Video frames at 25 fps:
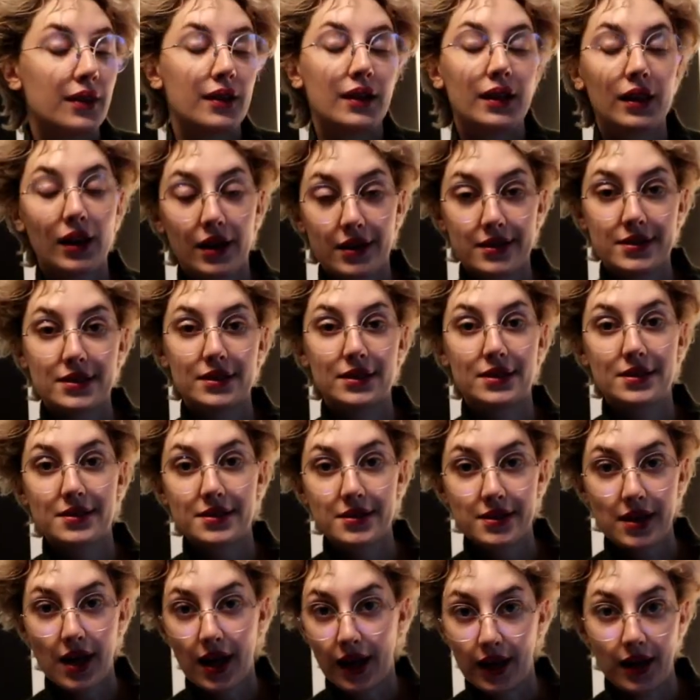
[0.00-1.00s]

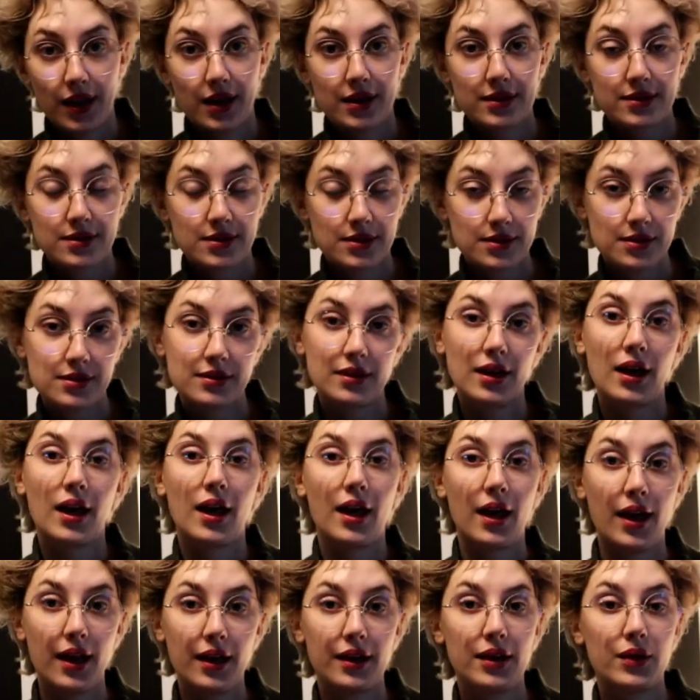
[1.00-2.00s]
Laziness, I guess.
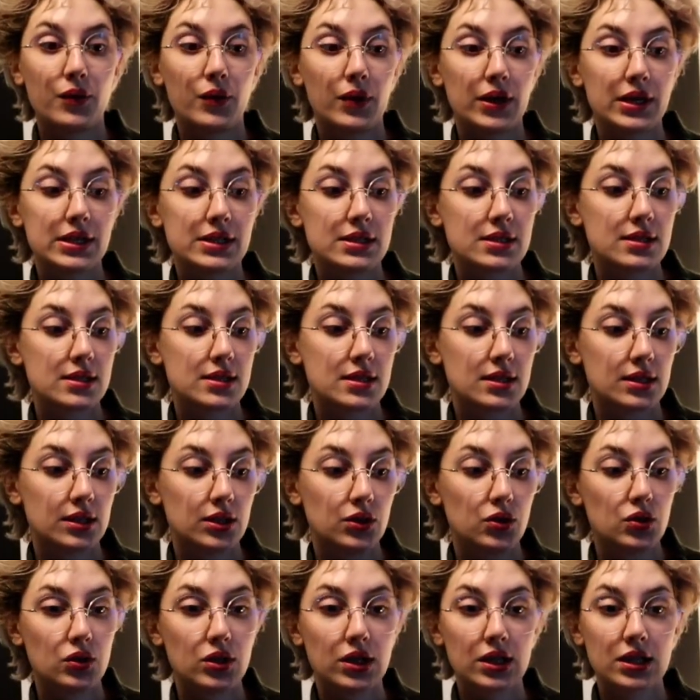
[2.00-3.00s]
Anyways,
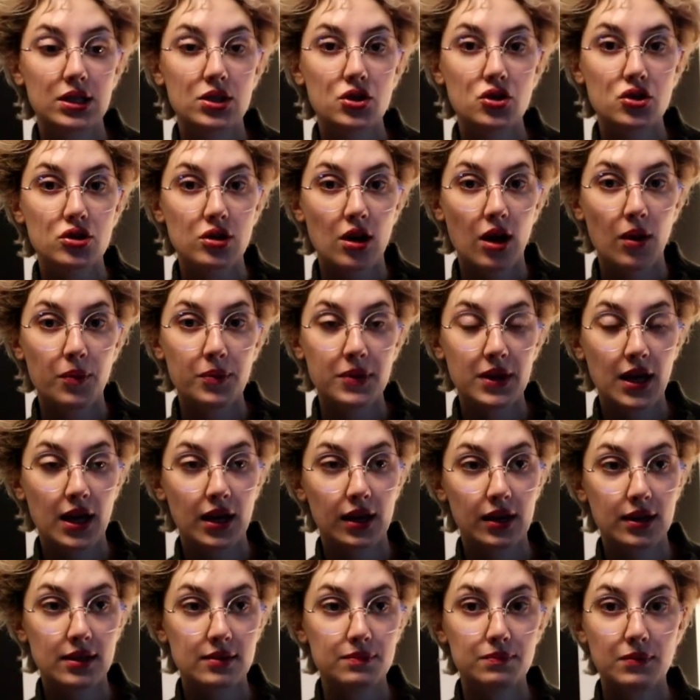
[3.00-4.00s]
you can shop that
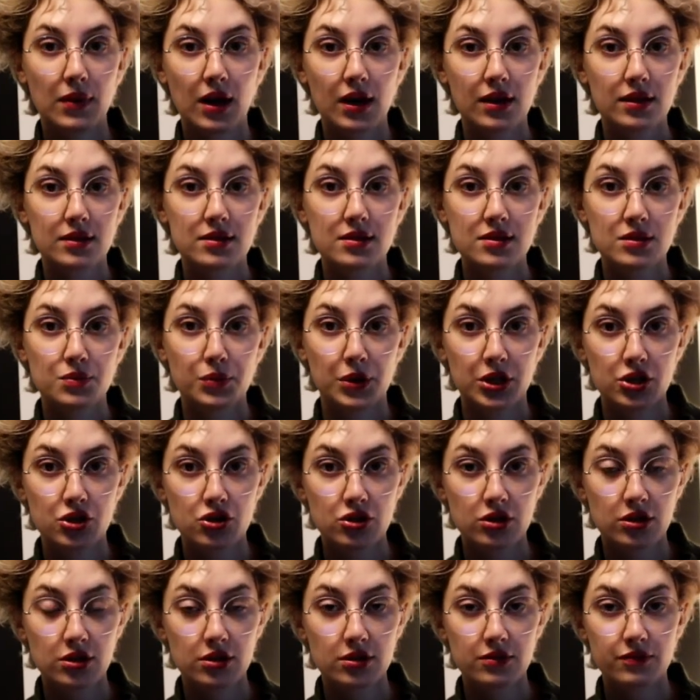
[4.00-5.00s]
at my
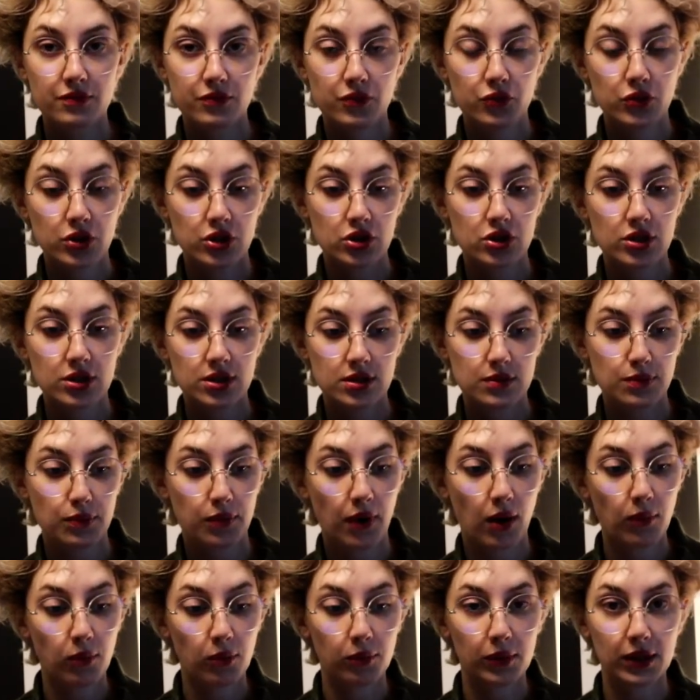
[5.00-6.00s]
Spreadshirt, which is
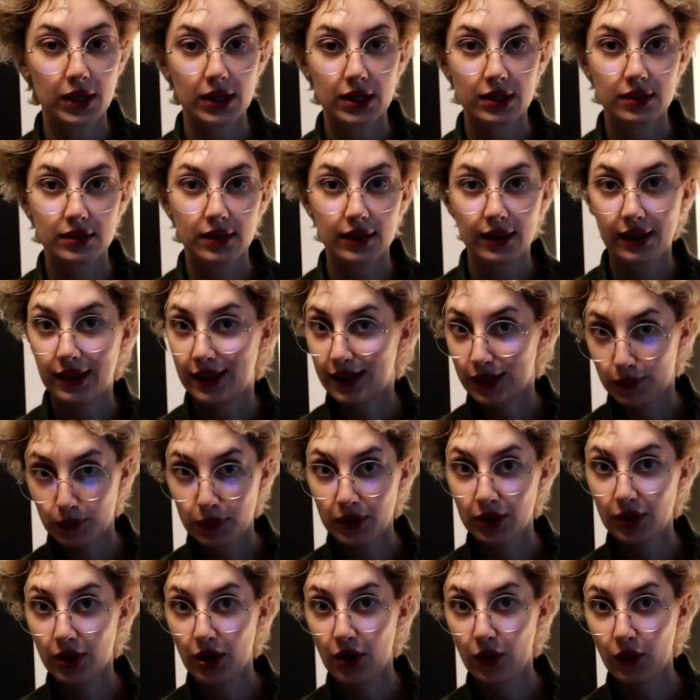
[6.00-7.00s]
probably linked
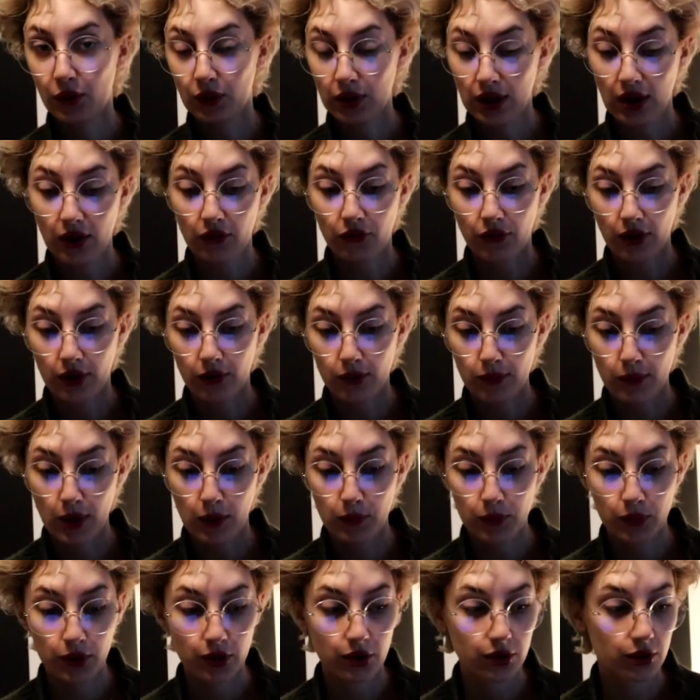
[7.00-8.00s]
below, if I
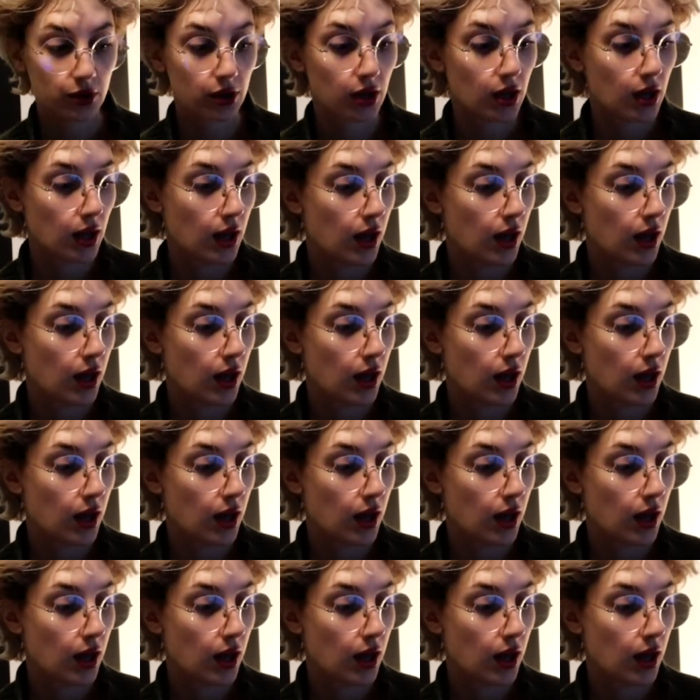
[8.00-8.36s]
remembered.